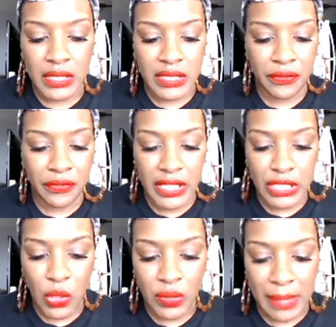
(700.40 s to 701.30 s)
definitely
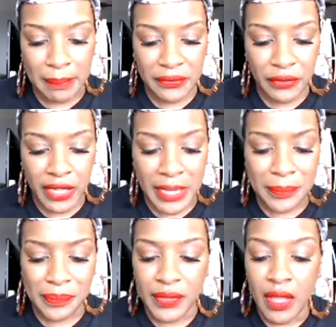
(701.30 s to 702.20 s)
don't let me
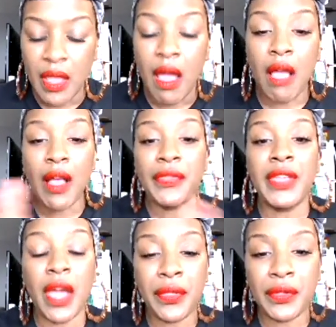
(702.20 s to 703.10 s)
forget.
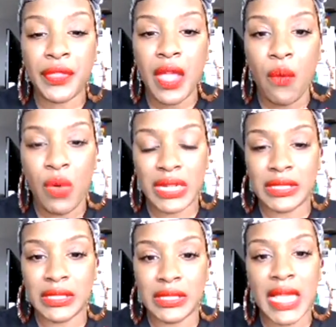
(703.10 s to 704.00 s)
The other thing I wanted
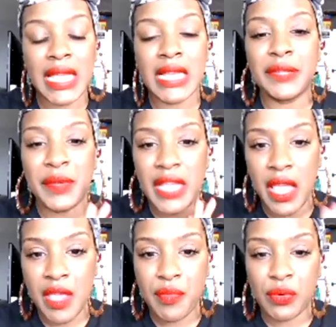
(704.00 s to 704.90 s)
to say is be
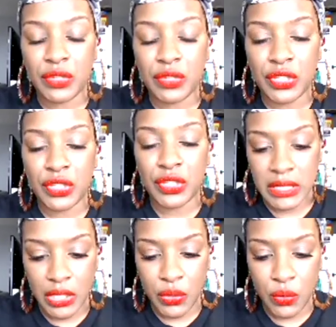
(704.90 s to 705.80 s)
able to
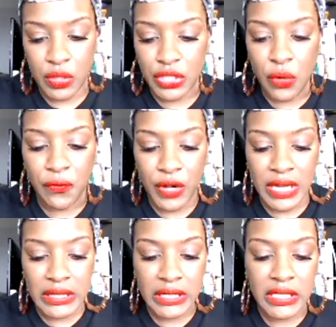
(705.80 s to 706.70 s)
execute. So for
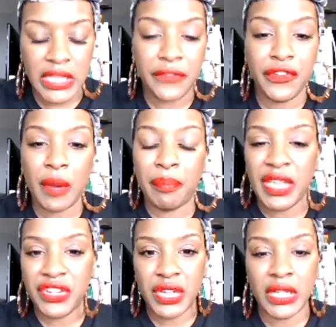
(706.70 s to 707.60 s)
instance, if you're
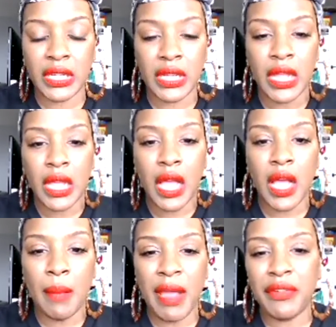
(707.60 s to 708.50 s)
pitching,
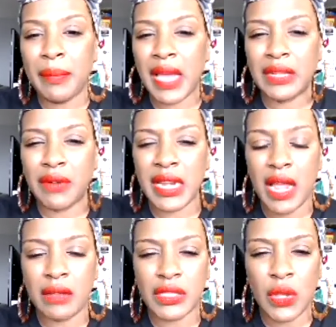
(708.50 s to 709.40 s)
everybody right
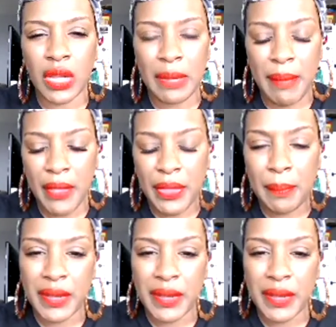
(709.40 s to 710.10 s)
now is talking about the